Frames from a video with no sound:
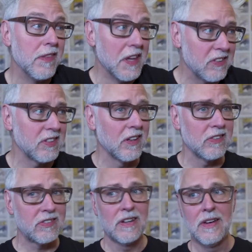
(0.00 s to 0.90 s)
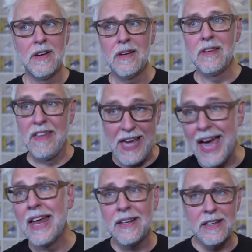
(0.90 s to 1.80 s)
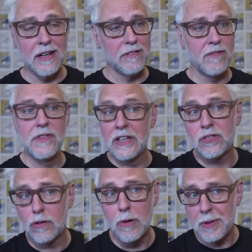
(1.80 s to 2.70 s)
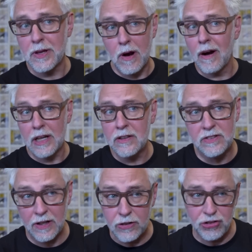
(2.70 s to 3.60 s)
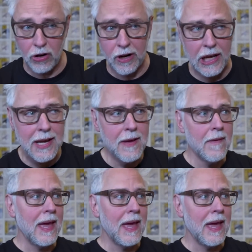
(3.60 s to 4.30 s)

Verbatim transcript: This is the end of this group of the Guardians, their journey,